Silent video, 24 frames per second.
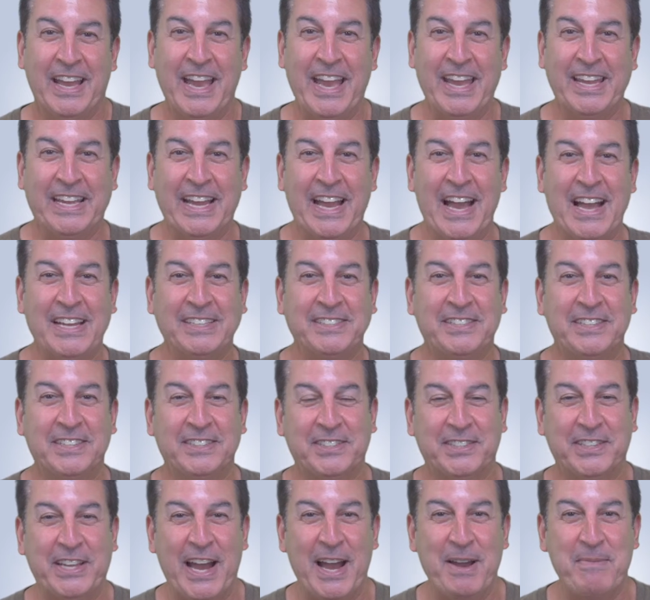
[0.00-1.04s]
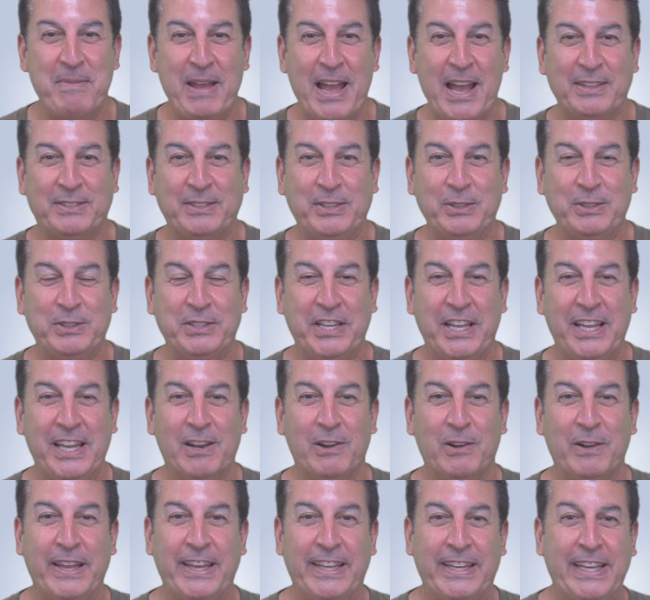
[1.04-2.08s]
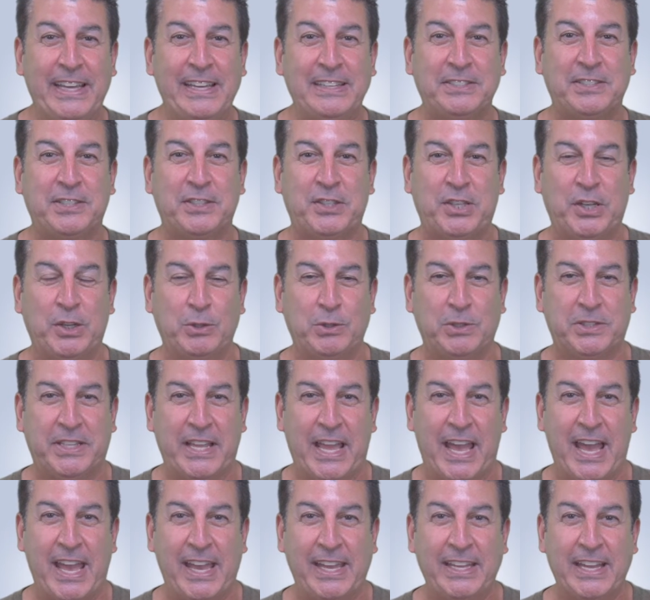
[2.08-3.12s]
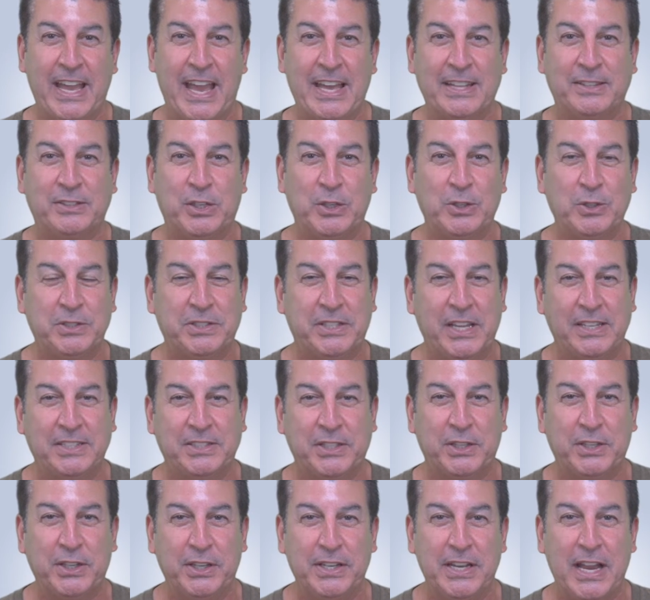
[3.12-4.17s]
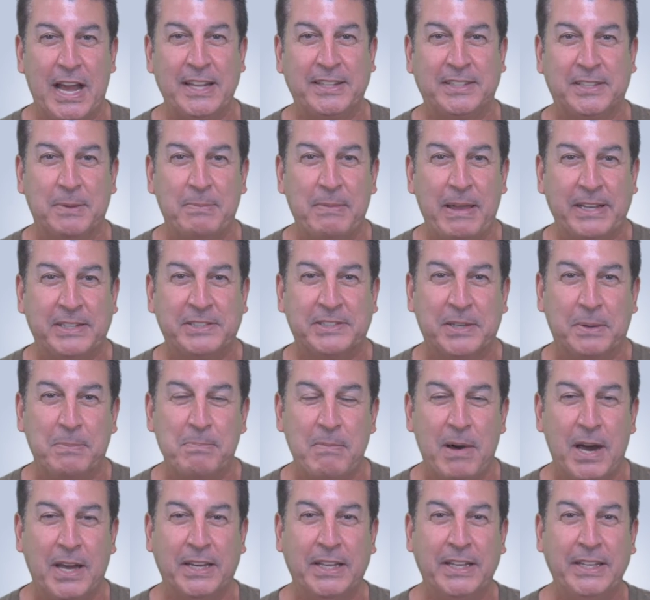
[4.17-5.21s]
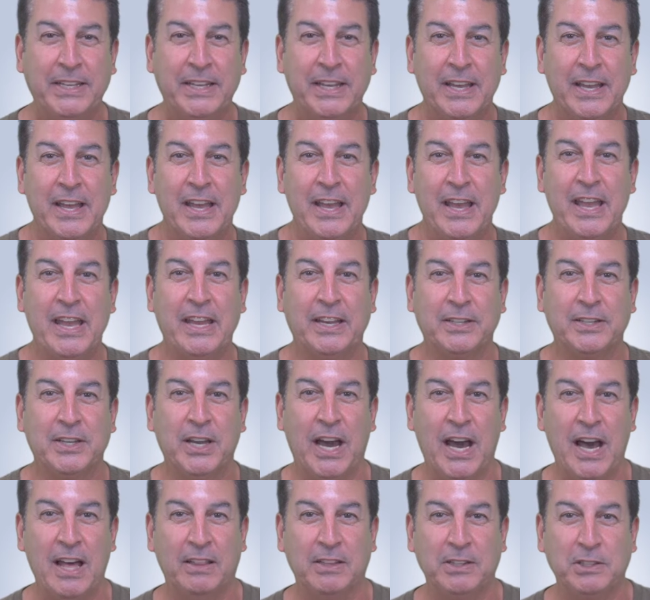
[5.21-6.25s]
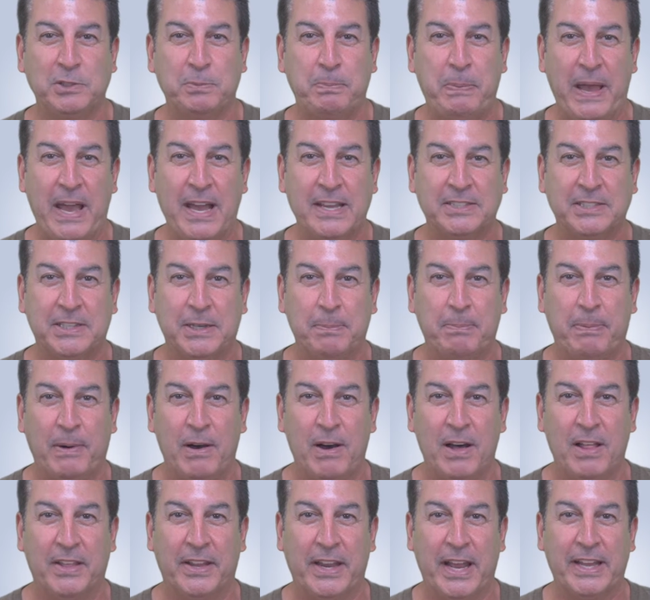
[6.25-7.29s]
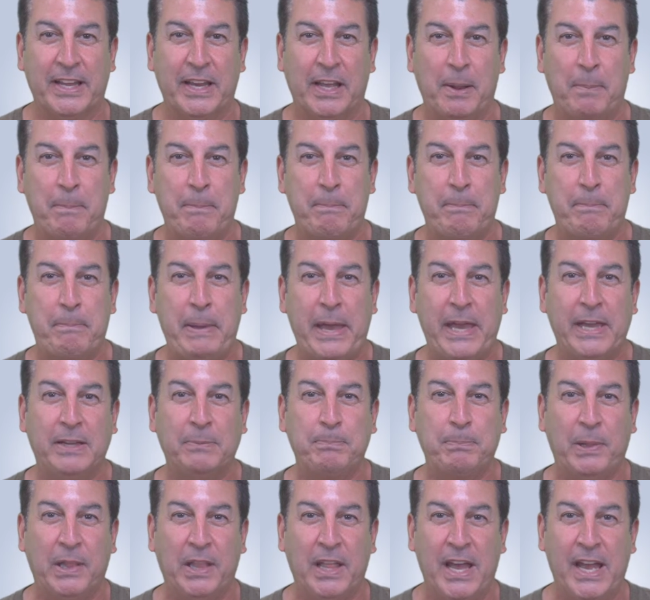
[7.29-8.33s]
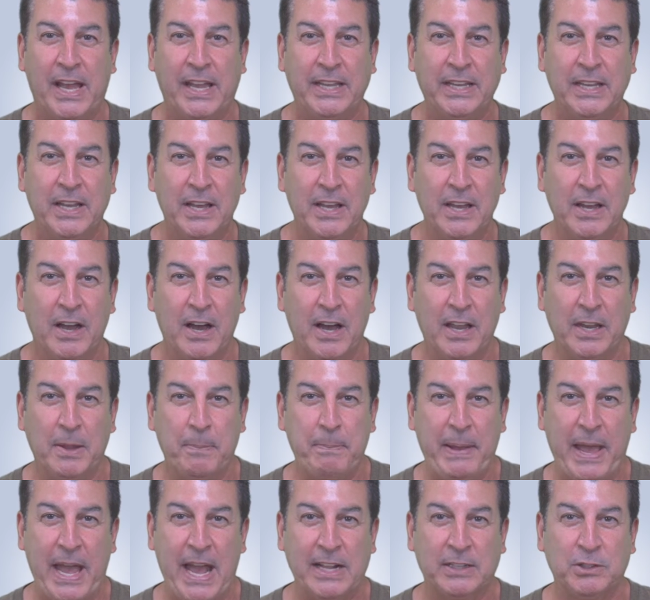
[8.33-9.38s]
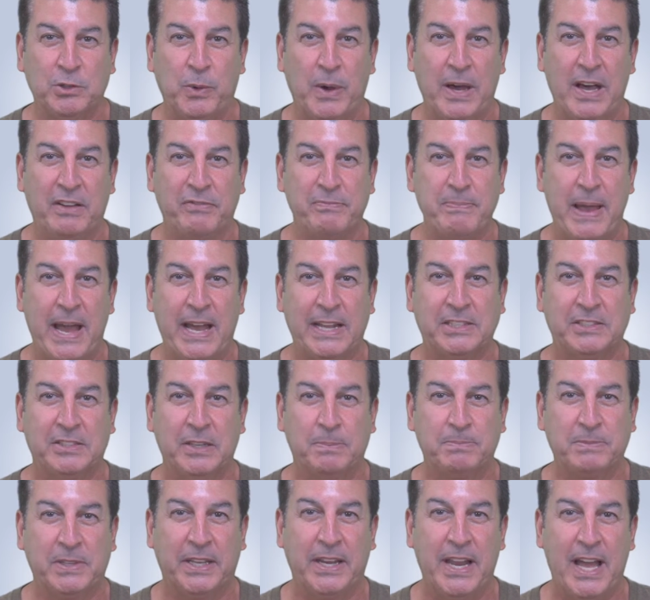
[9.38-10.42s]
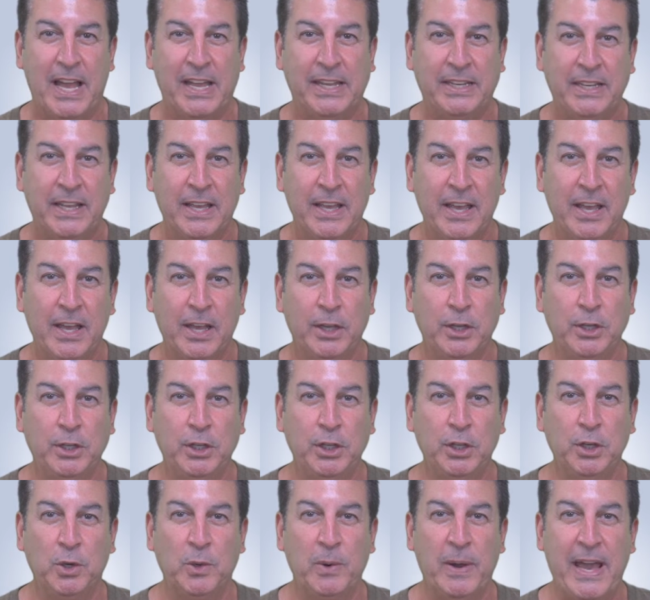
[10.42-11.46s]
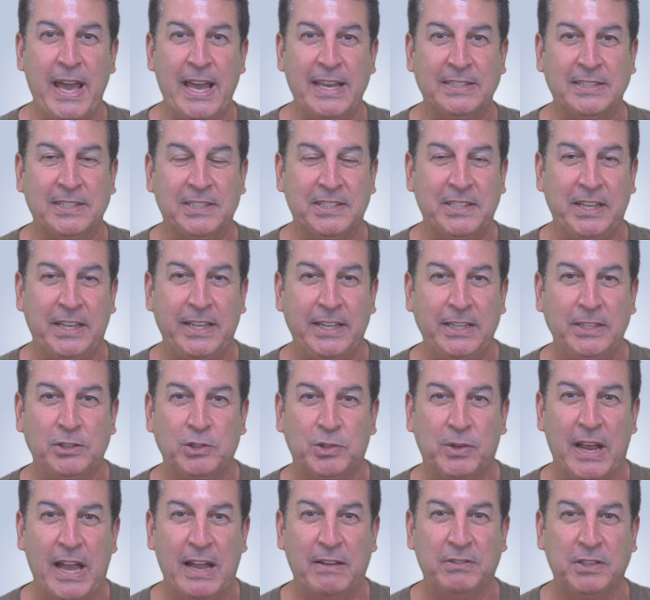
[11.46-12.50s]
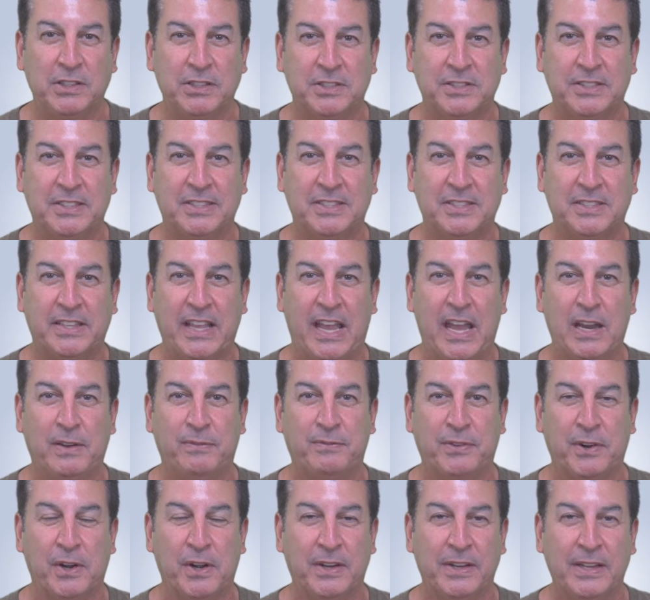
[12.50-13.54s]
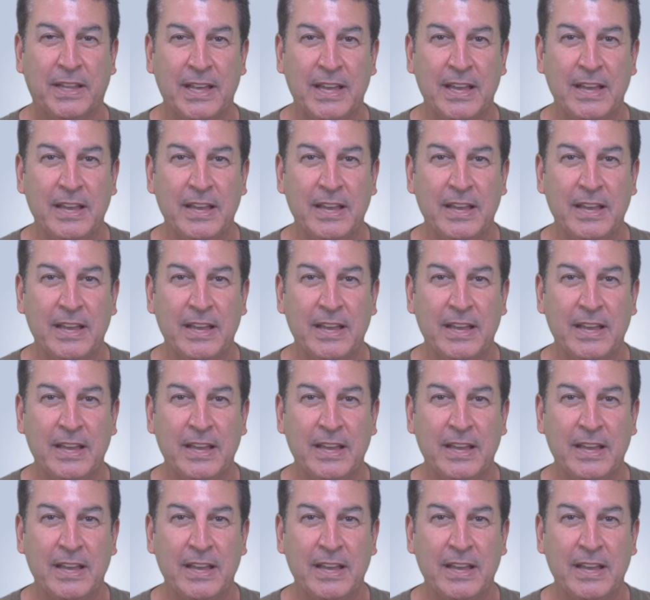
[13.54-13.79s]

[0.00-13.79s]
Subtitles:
Hey guys, it's Scott Matthews here. It is Tuesday, and Tuesday's a good night to make some money in college basketball, and I got a big play on the Pac-12 matchup tonight. USC travels to Stanford.